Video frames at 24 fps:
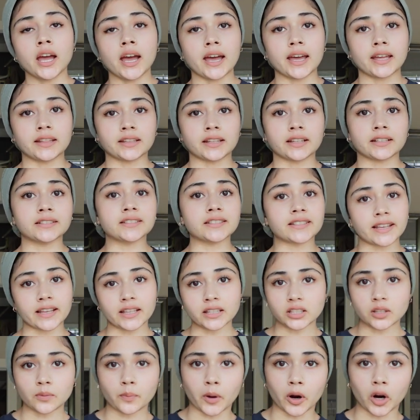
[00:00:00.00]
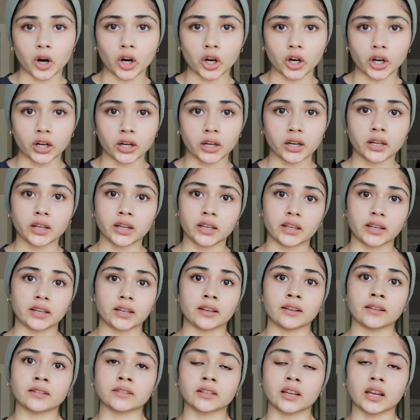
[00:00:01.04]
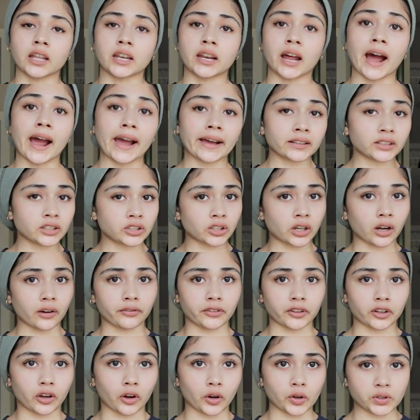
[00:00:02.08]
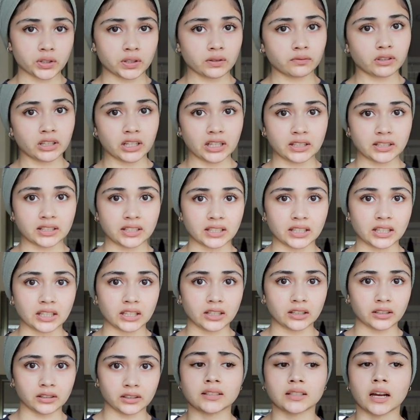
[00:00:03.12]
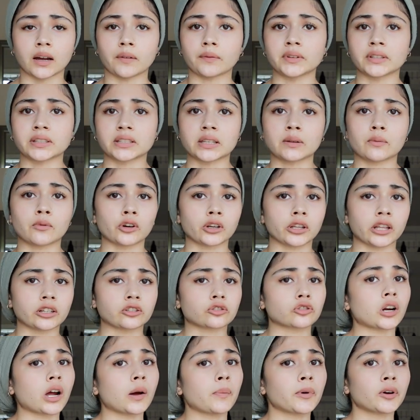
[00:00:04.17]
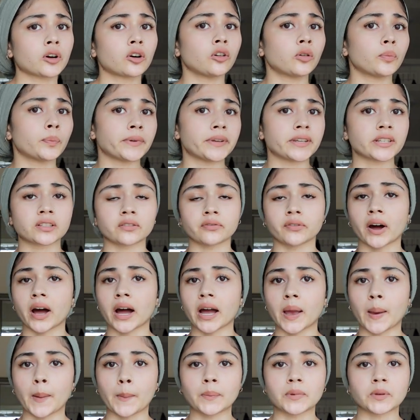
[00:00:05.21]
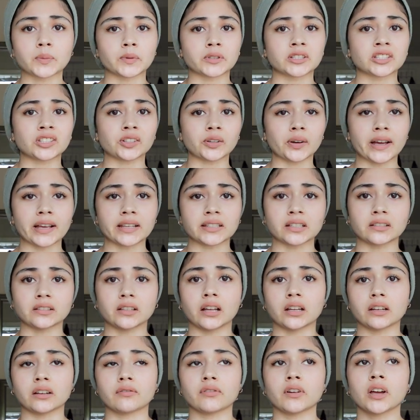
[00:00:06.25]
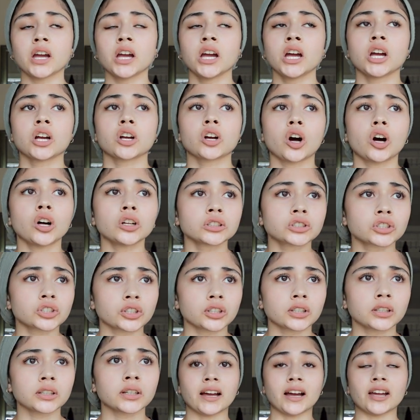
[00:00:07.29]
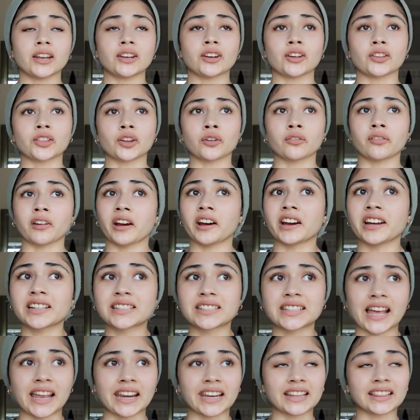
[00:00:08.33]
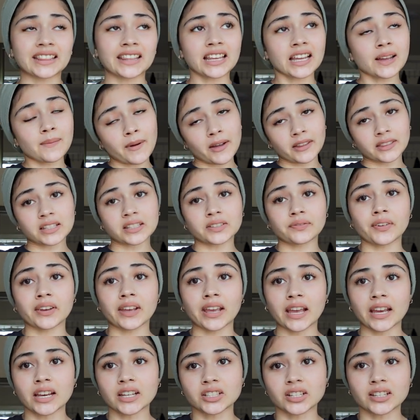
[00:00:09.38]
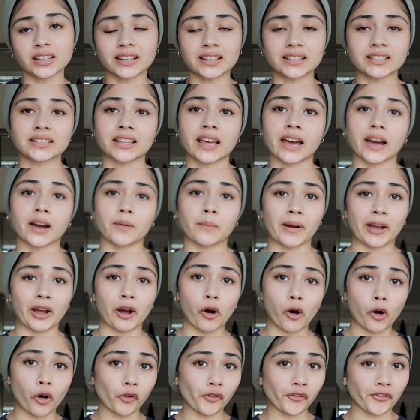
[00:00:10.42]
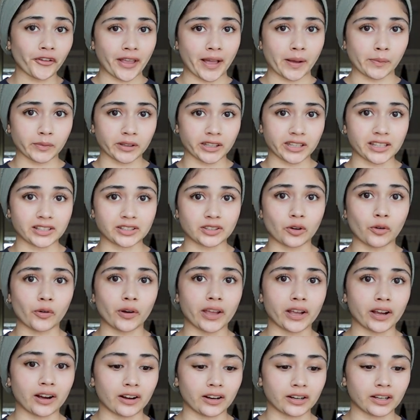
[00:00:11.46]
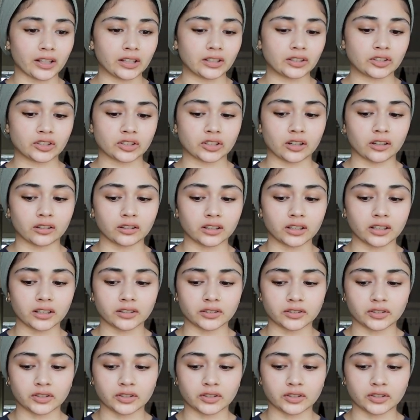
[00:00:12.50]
And then Zanzibar is an island off the coast of Tanzania. It's obviously more like tropical beach vibes, but still has a lot of culture. Another very exciting thing about this vacation is that my whole family is going on it, inshallah.